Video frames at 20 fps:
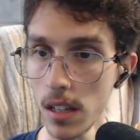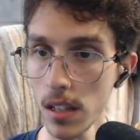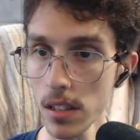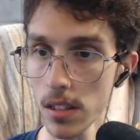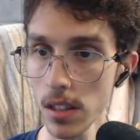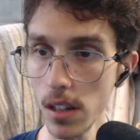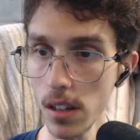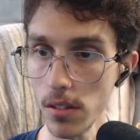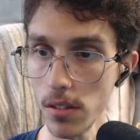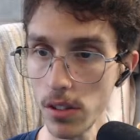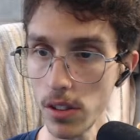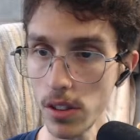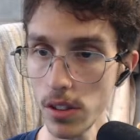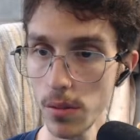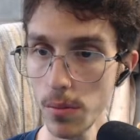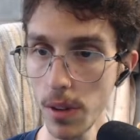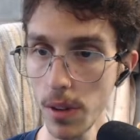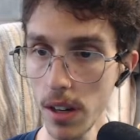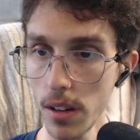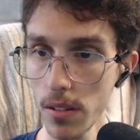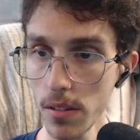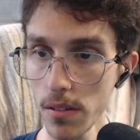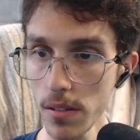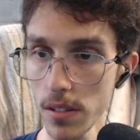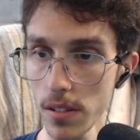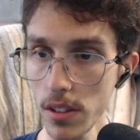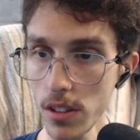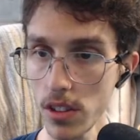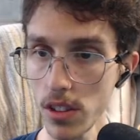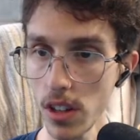Oh, zoom out,
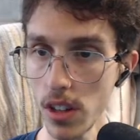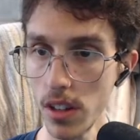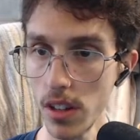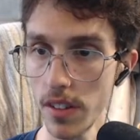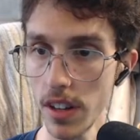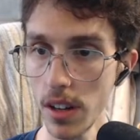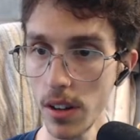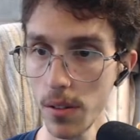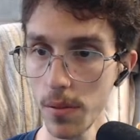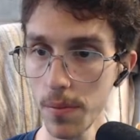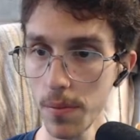dissolve out.